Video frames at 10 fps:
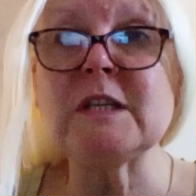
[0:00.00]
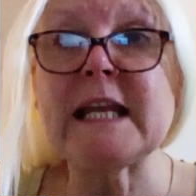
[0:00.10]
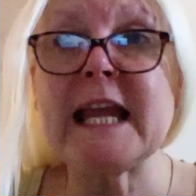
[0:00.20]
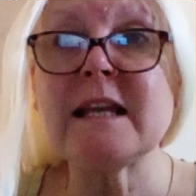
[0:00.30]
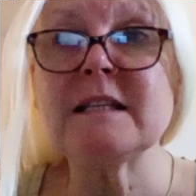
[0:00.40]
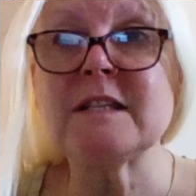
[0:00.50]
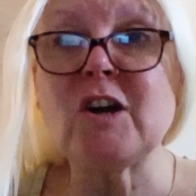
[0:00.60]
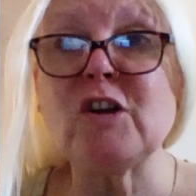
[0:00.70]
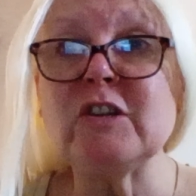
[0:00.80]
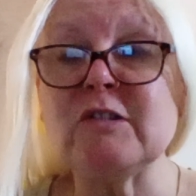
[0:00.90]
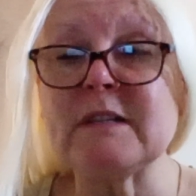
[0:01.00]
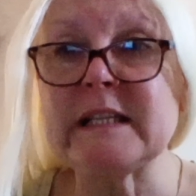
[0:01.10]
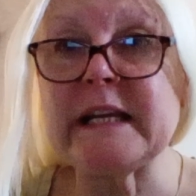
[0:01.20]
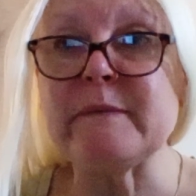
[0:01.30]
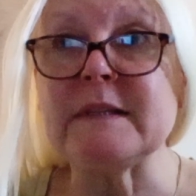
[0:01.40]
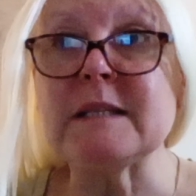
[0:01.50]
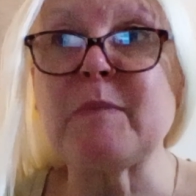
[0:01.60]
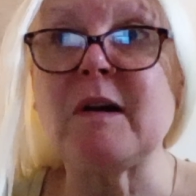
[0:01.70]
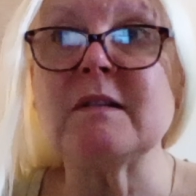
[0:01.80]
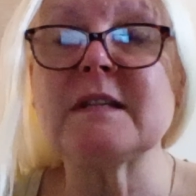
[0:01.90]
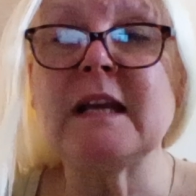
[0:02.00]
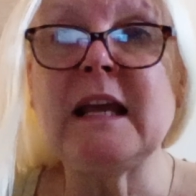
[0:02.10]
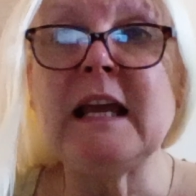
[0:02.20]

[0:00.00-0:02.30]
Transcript: to kickstart your savings pot.